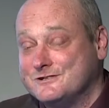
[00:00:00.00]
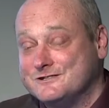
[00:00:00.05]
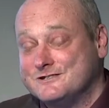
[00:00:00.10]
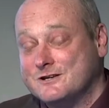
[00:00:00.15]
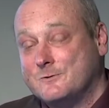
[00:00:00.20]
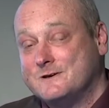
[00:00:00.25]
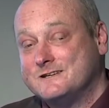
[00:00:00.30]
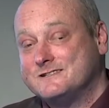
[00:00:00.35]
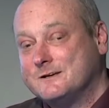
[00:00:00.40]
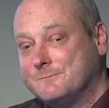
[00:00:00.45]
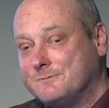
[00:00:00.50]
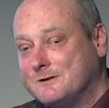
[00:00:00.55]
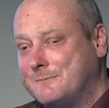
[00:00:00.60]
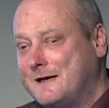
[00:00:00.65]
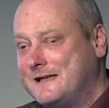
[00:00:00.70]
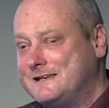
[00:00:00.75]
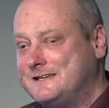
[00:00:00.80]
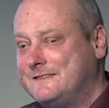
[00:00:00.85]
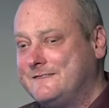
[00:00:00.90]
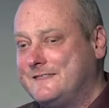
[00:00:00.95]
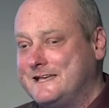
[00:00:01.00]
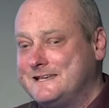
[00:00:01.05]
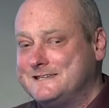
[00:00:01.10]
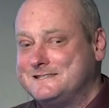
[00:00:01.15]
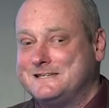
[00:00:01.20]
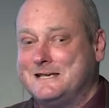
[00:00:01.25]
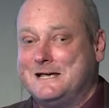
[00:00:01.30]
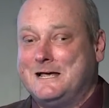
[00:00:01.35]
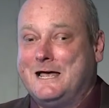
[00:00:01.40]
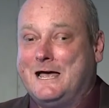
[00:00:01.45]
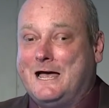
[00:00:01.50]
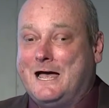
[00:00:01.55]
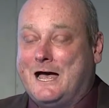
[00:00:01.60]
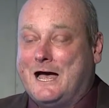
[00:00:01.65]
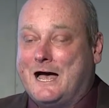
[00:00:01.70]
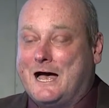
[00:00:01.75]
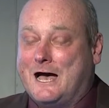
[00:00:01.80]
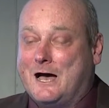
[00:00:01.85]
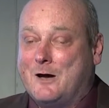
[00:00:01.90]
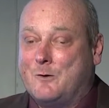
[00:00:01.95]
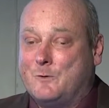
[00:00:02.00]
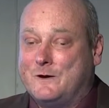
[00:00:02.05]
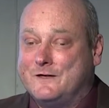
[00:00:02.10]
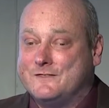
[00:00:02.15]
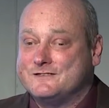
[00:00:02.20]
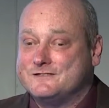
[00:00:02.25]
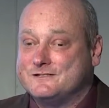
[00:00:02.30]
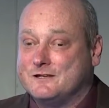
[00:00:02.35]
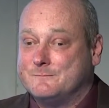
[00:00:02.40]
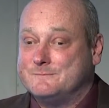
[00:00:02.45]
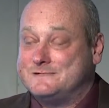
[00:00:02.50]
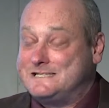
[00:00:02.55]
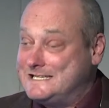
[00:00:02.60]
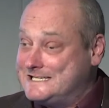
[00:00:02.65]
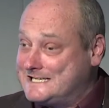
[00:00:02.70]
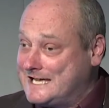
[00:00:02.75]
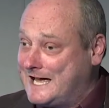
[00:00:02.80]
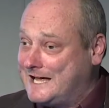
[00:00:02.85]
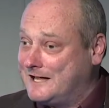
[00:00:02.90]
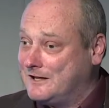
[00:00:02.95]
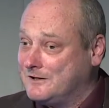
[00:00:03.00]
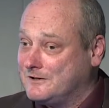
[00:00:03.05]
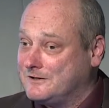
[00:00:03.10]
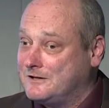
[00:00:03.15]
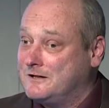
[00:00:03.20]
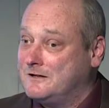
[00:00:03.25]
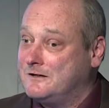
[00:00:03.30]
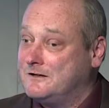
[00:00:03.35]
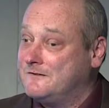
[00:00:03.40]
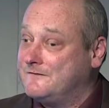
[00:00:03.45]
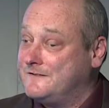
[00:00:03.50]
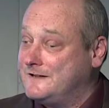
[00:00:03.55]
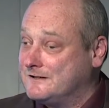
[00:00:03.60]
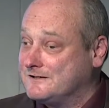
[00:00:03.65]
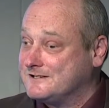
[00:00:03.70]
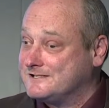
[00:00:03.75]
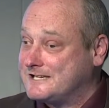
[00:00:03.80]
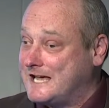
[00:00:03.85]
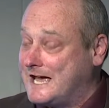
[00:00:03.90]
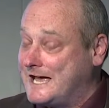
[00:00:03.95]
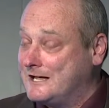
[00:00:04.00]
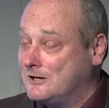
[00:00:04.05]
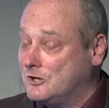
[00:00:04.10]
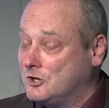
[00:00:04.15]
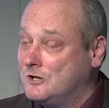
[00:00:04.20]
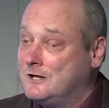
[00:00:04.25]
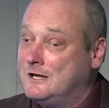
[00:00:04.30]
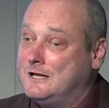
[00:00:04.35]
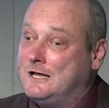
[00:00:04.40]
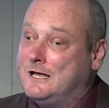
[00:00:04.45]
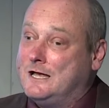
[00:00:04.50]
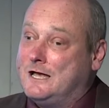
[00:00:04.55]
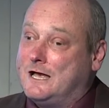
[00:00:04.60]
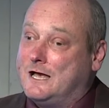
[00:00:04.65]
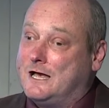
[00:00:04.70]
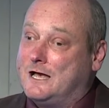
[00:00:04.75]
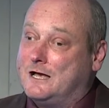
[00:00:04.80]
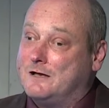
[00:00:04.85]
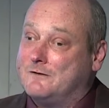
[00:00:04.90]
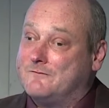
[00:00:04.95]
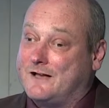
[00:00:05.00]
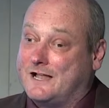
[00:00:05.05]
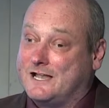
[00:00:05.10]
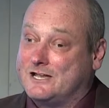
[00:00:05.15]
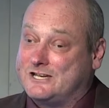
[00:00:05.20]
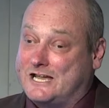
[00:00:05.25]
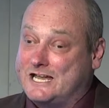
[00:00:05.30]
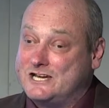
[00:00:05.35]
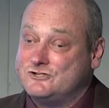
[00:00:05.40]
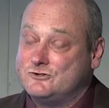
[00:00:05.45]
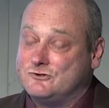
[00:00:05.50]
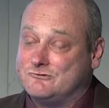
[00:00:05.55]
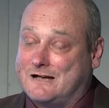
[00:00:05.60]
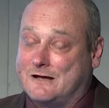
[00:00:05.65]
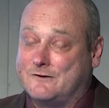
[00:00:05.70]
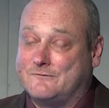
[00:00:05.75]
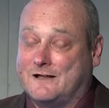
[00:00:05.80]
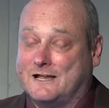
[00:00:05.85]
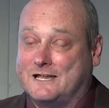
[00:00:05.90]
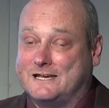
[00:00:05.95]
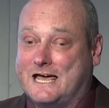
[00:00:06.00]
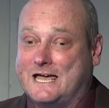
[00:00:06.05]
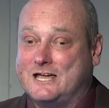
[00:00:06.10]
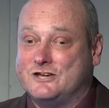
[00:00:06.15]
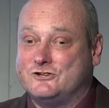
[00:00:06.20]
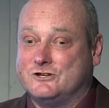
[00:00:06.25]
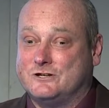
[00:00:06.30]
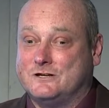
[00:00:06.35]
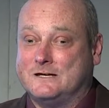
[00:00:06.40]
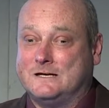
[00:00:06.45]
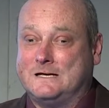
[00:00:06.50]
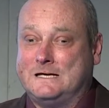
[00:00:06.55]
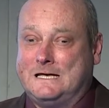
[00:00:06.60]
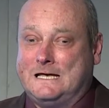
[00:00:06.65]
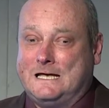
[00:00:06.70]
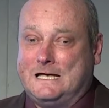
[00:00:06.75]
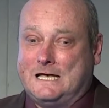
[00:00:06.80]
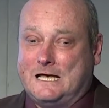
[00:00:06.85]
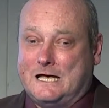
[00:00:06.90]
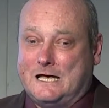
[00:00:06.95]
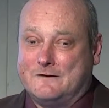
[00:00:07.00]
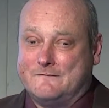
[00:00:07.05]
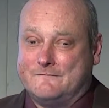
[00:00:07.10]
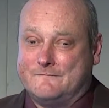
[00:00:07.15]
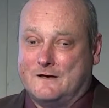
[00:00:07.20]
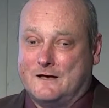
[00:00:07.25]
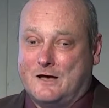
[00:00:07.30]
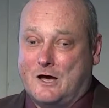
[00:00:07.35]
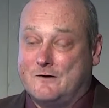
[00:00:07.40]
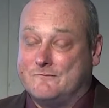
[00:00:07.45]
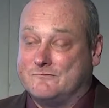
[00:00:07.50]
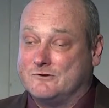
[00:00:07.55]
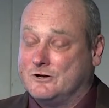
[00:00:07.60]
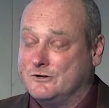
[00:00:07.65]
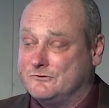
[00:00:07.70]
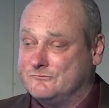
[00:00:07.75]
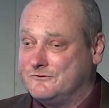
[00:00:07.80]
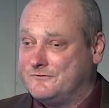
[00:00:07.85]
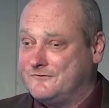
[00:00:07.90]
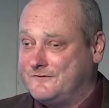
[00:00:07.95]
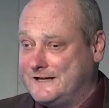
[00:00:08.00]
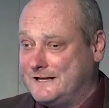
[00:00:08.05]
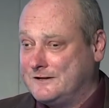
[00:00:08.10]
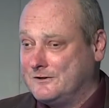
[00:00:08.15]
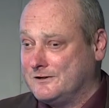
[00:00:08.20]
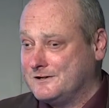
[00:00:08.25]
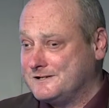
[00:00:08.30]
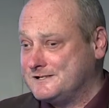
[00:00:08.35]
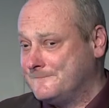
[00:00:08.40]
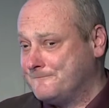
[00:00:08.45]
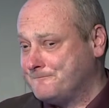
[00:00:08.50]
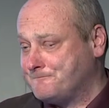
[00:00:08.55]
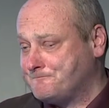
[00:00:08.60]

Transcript: So we supplemented this with some detailed field scale validation, ground validation of over 100 fields,